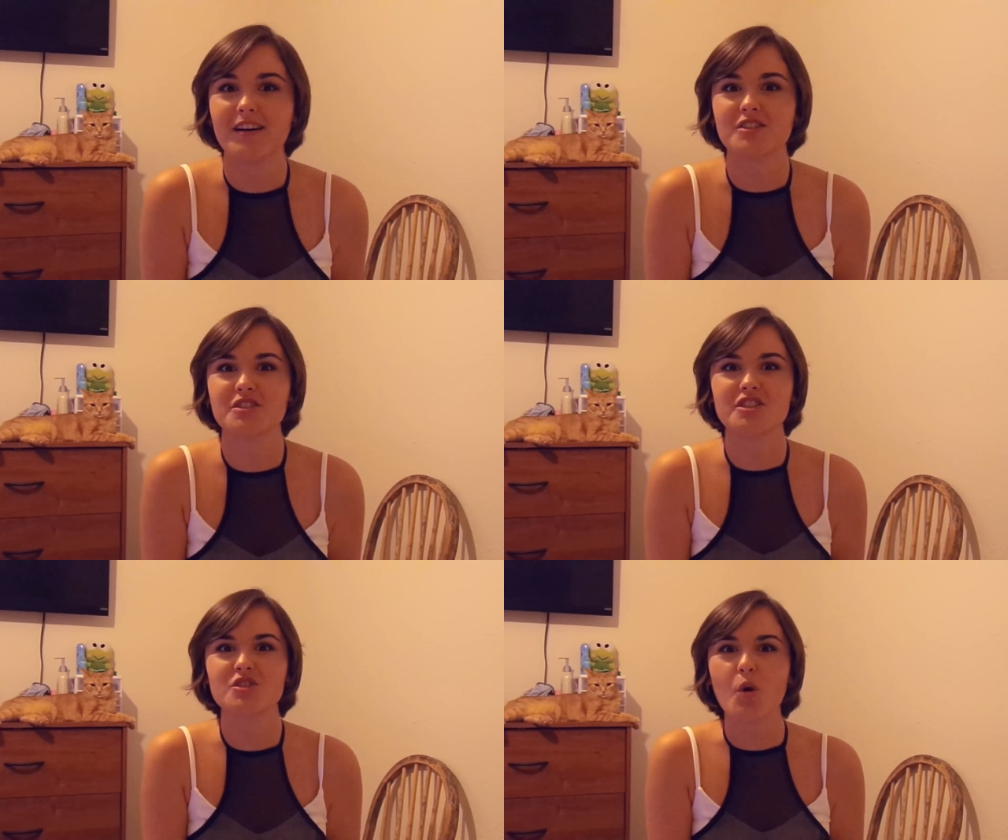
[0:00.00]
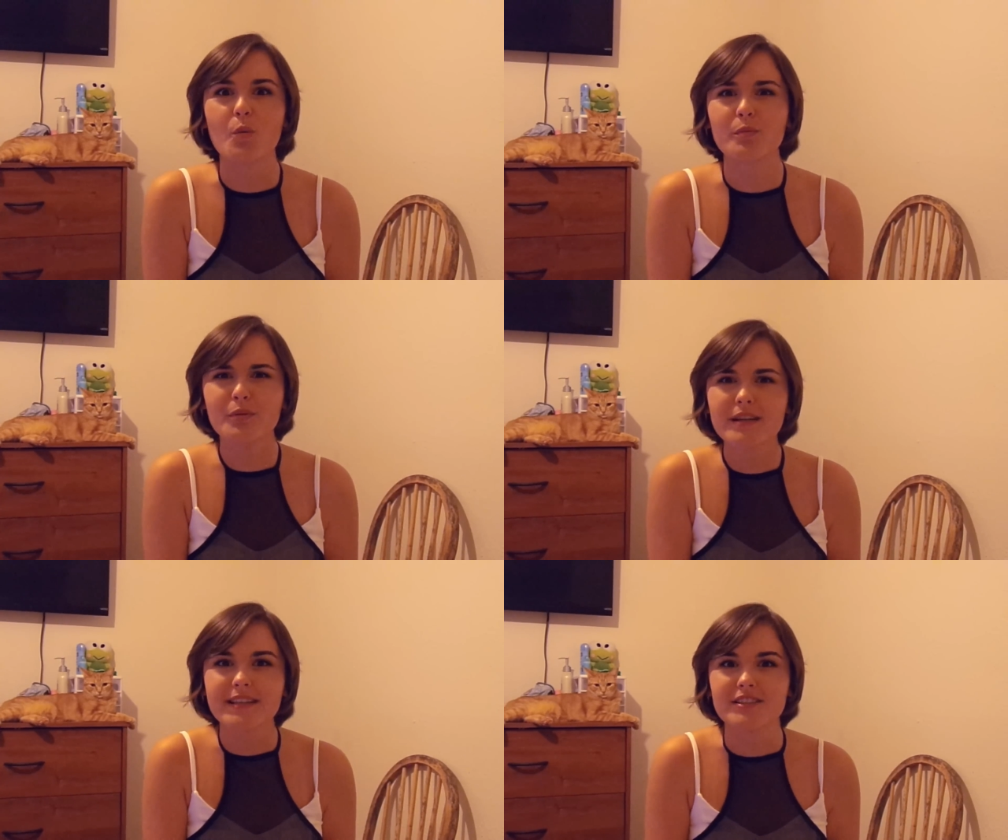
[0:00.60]
She's so
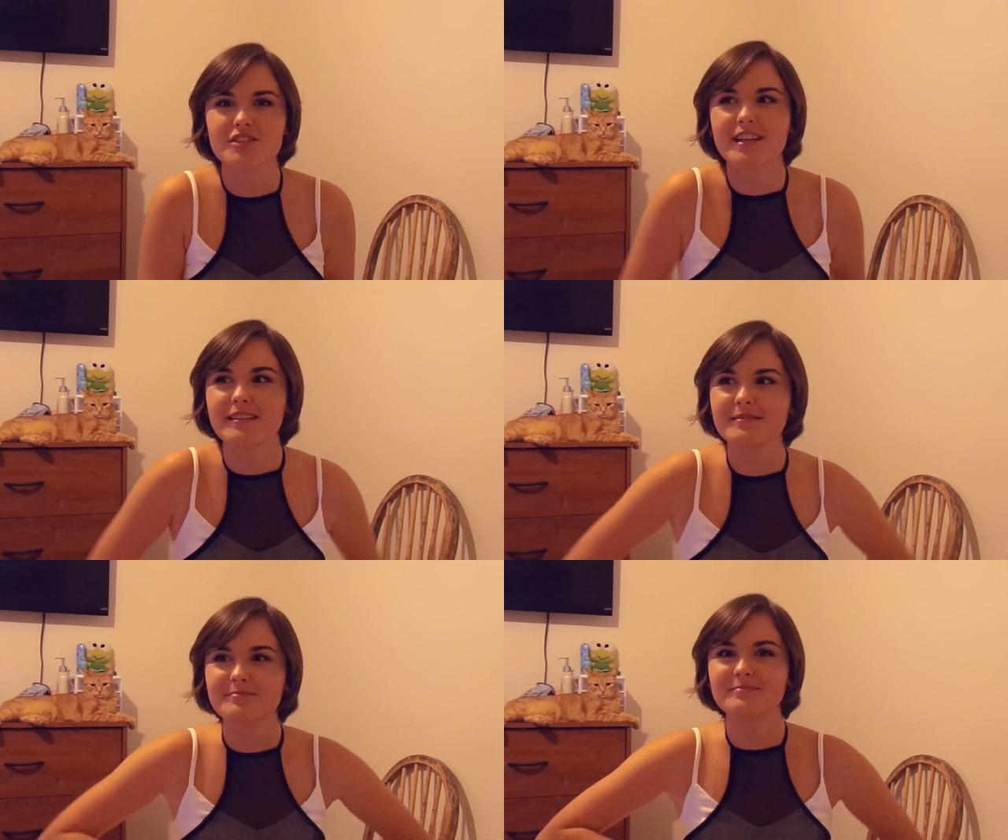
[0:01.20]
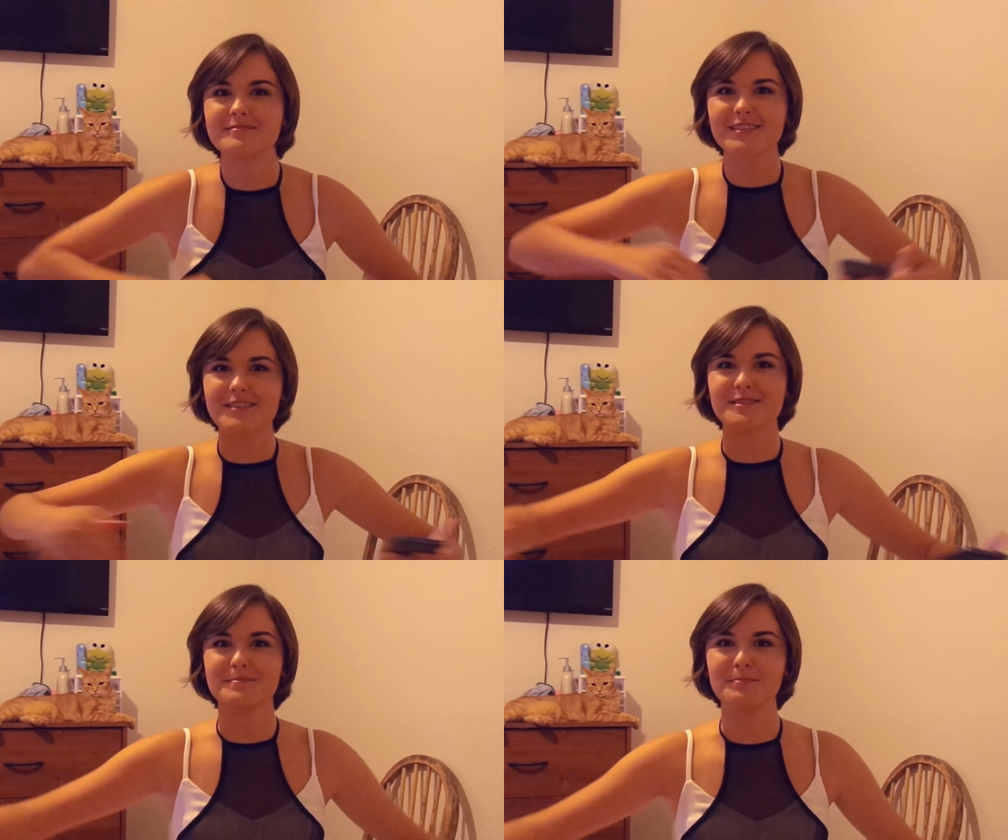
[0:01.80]
pretty. She's like, got
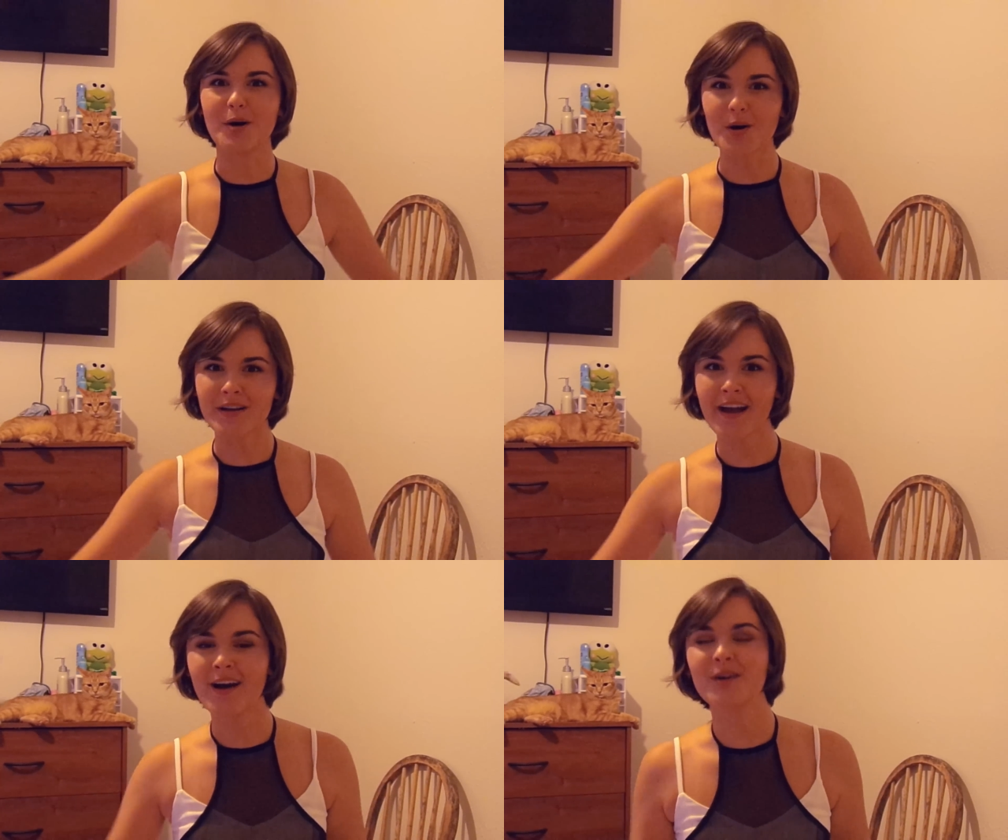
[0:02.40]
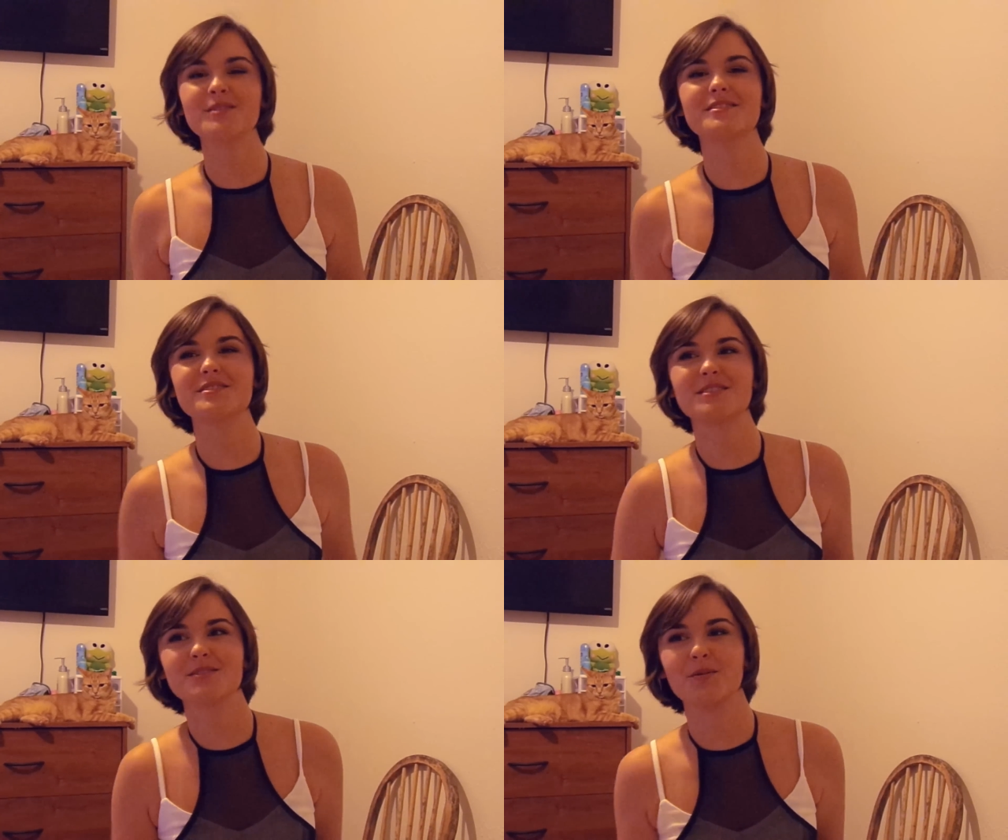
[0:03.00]
this ball gown.
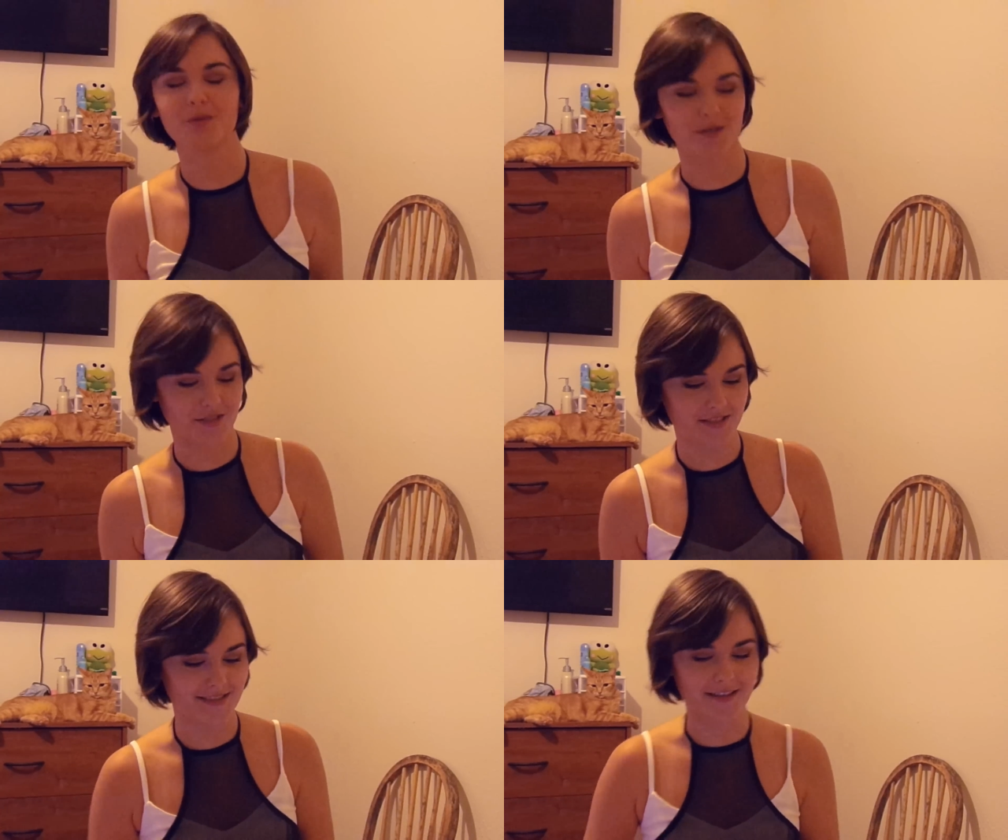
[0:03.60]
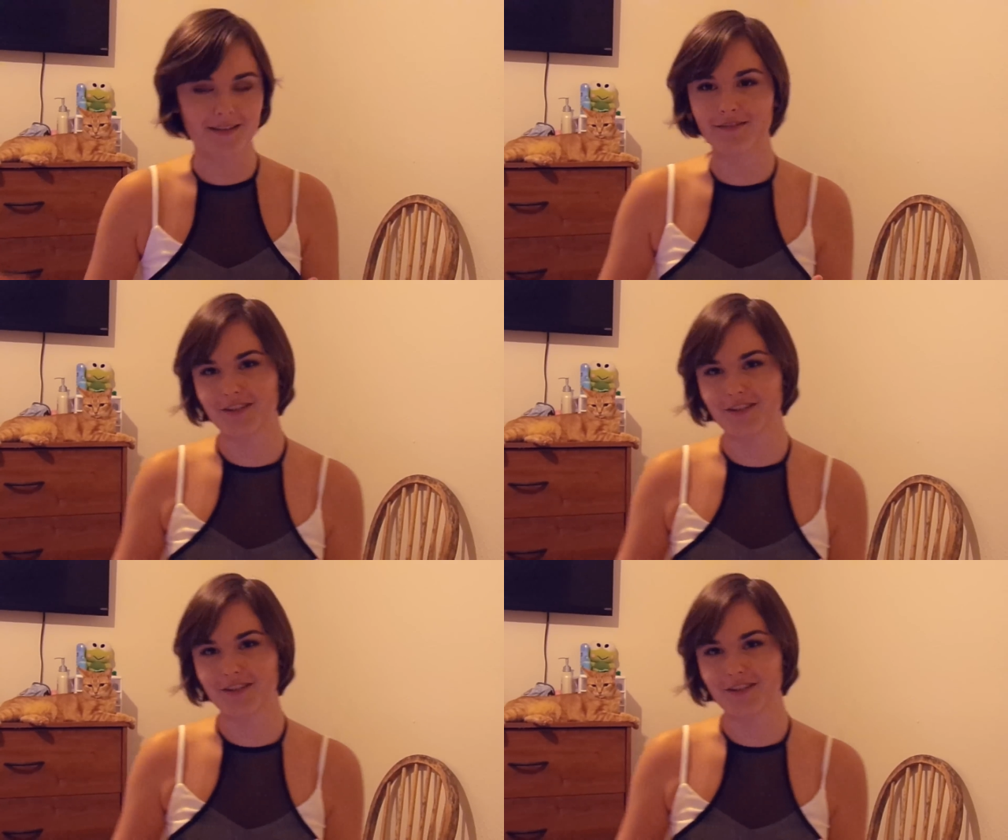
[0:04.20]
Just so gorgeous. I love her.